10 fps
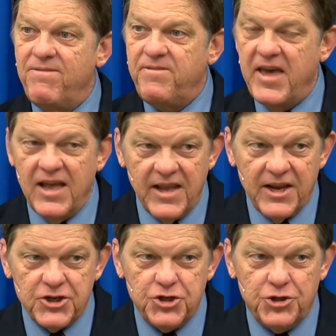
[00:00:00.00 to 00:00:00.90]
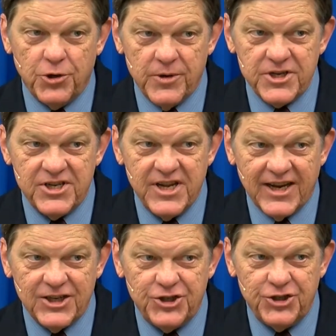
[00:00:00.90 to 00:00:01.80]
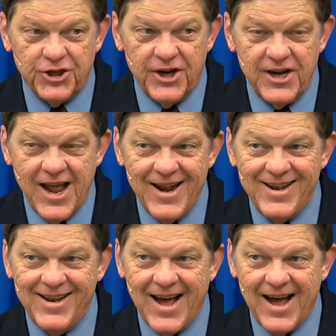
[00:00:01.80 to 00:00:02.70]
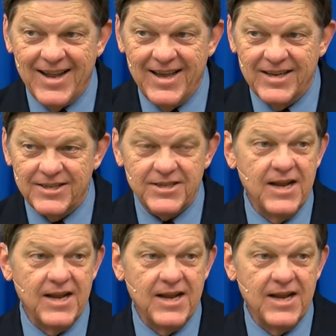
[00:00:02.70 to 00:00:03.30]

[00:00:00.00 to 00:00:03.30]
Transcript: Felix's jurisdiction, not his.